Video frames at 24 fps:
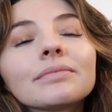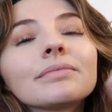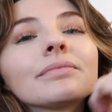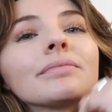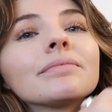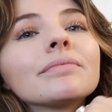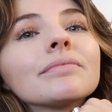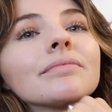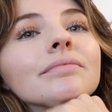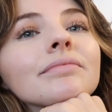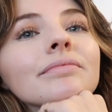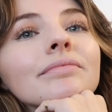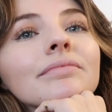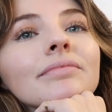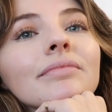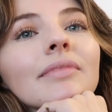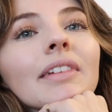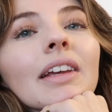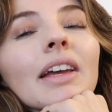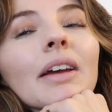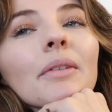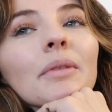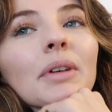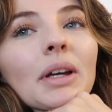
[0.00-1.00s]

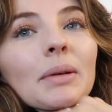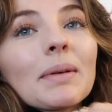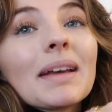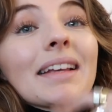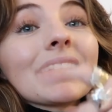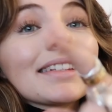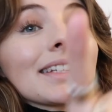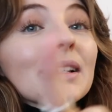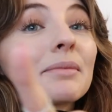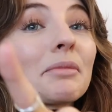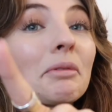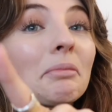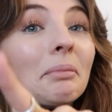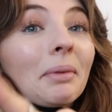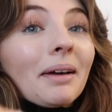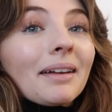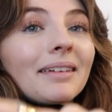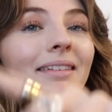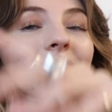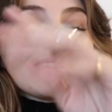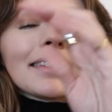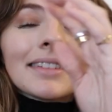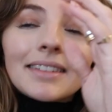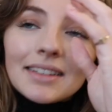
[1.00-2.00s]
I'm gonna make cinnamon
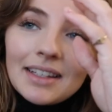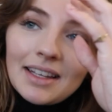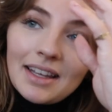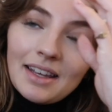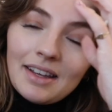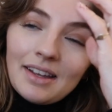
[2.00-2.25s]
buns.